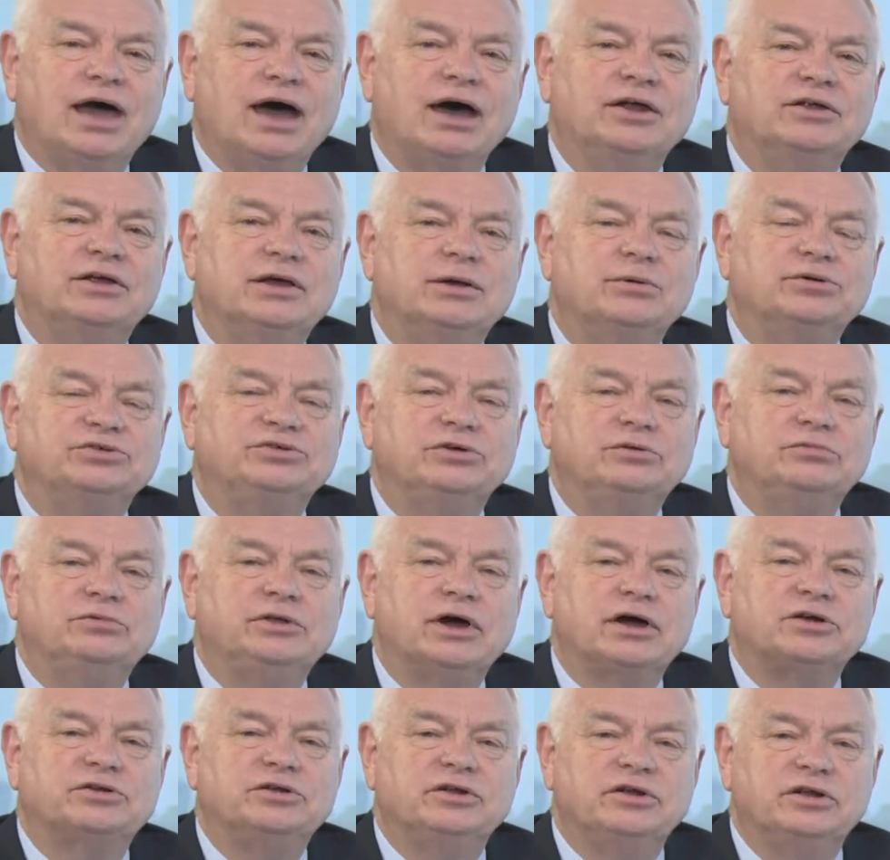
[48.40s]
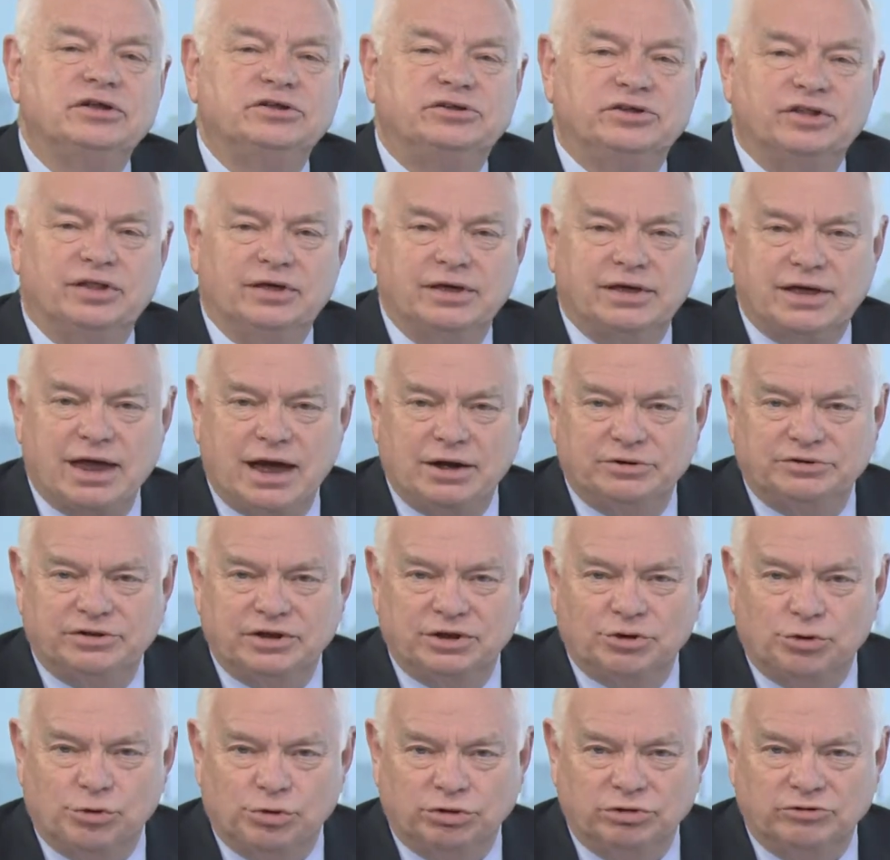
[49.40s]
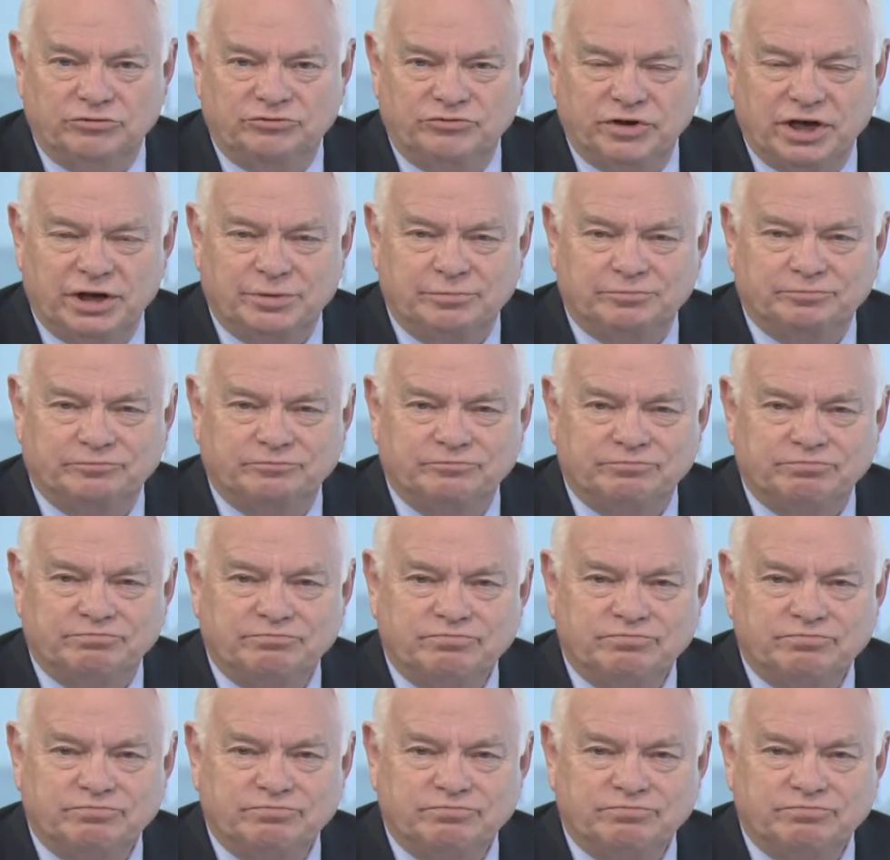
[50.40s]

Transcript: and he was inducted into the Accounting Hall of Fame.